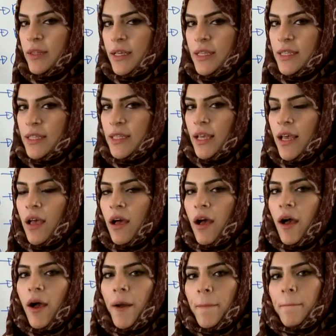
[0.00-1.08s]
this.
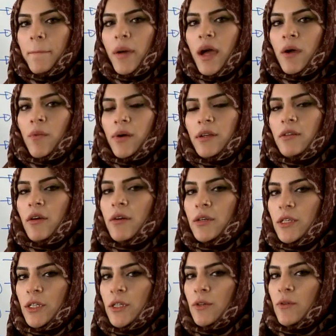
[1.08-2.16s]
Um, I want to
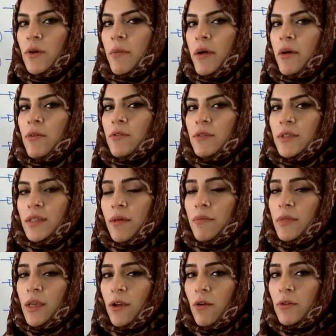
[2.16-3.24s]
talk to you about
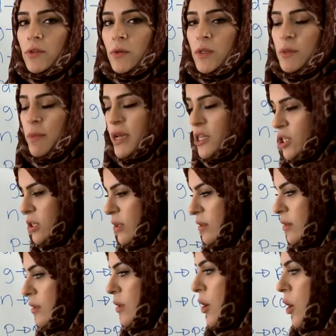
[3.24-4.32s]
something also
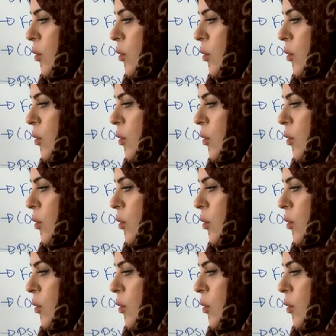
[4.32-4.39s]
special.